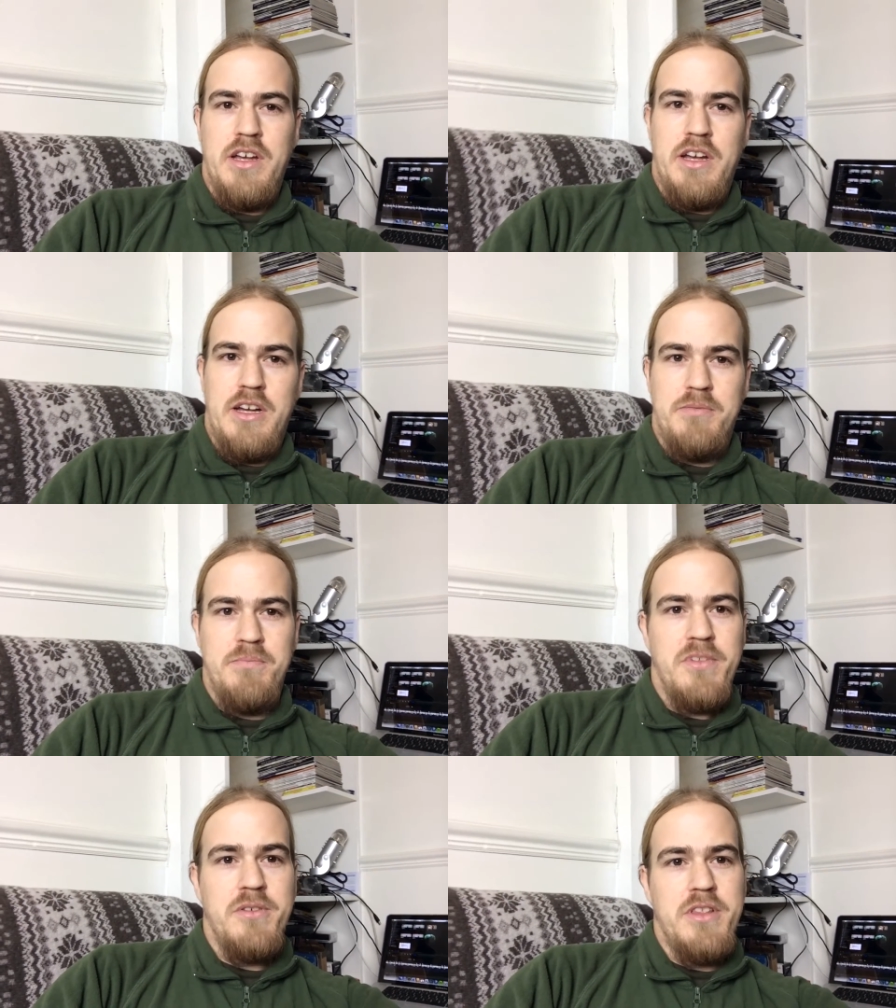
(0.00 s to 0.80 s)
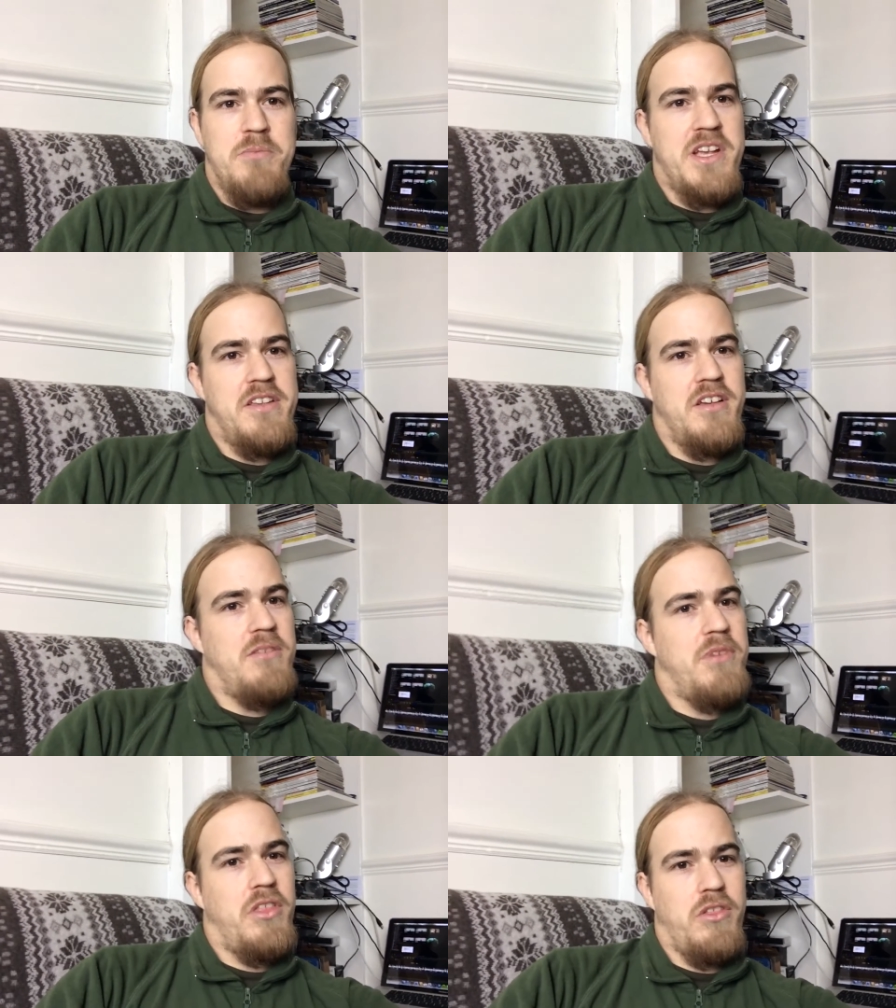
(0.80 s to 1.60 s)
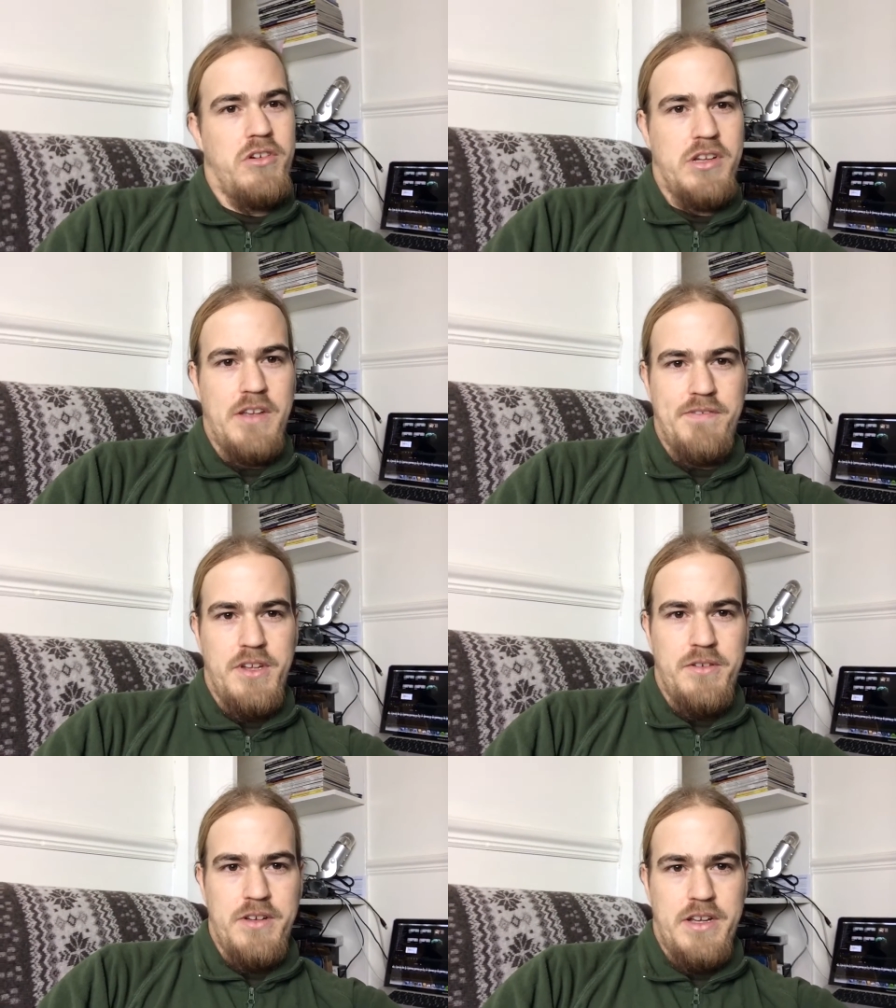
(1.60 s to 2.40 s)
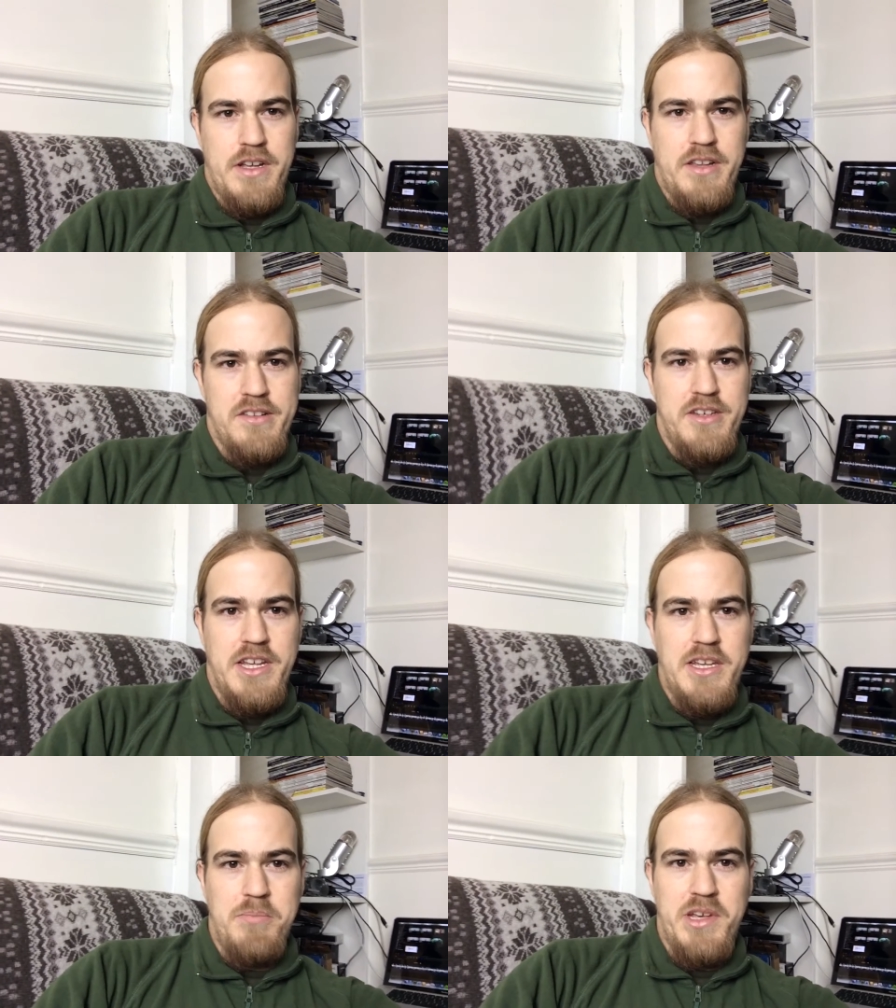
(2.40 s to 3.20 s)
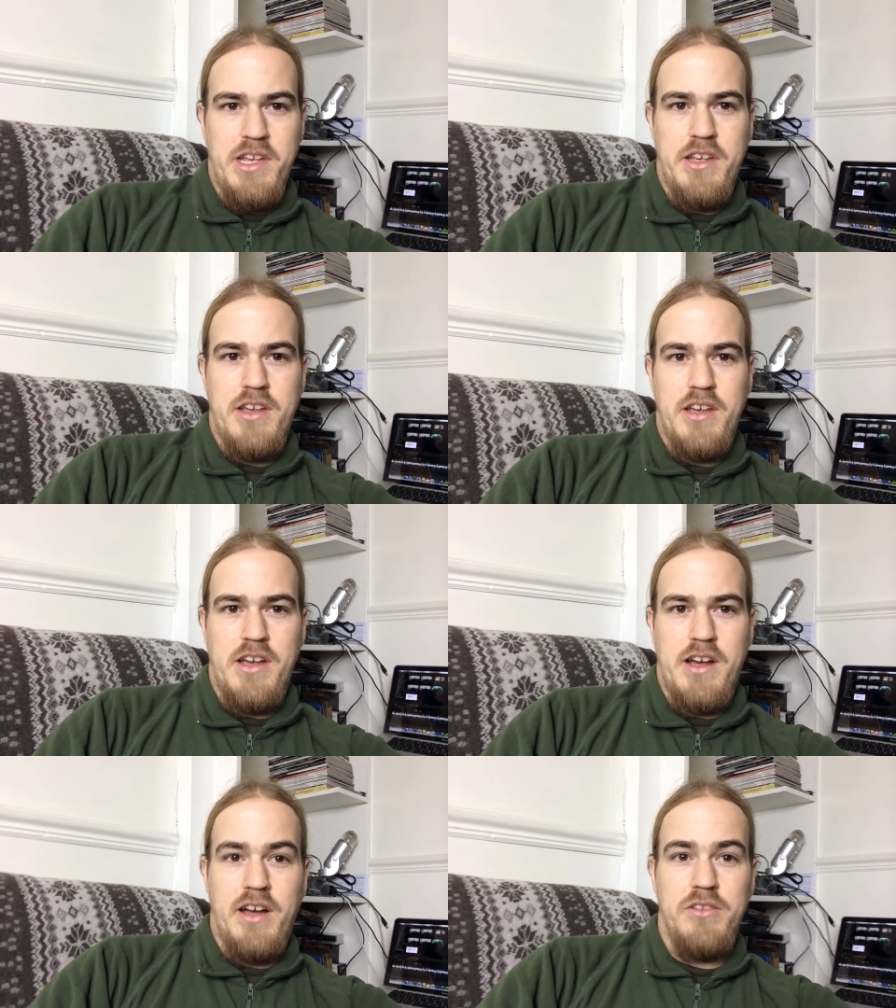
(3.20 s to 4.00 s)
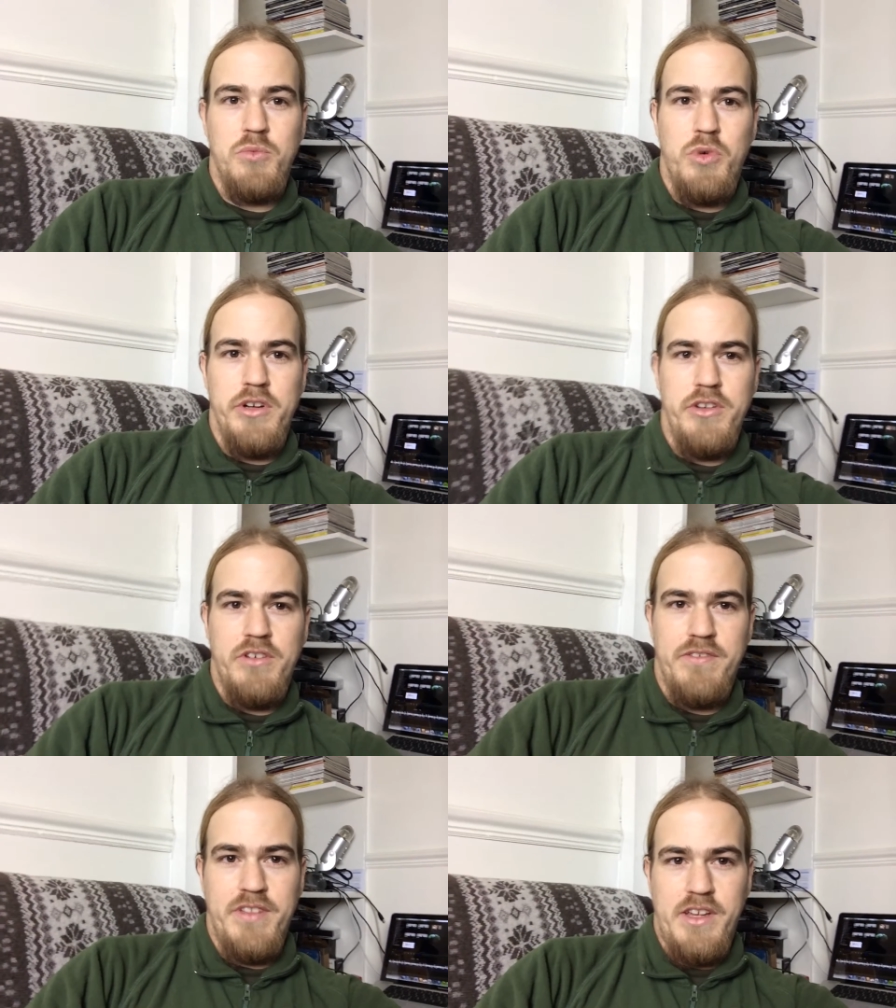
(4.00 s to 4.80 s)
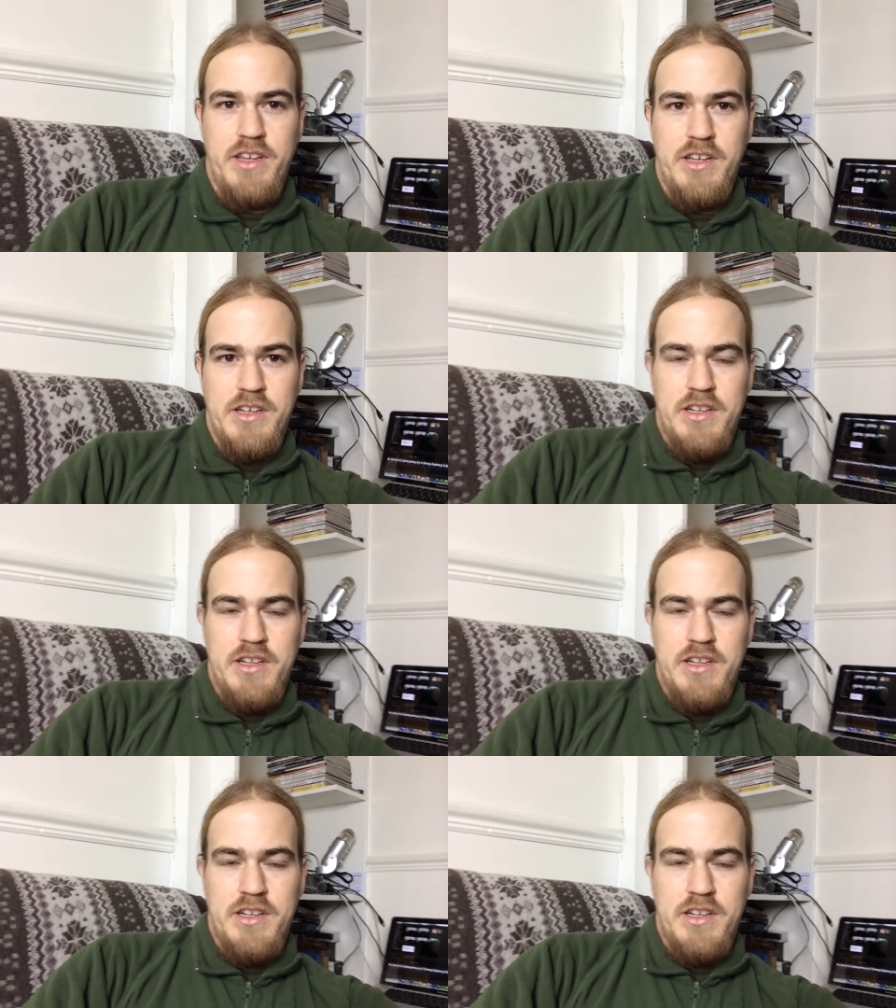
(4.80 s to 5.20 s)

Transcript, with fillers: So in the meantime, I thought I'd give you a sneaky peek at one of the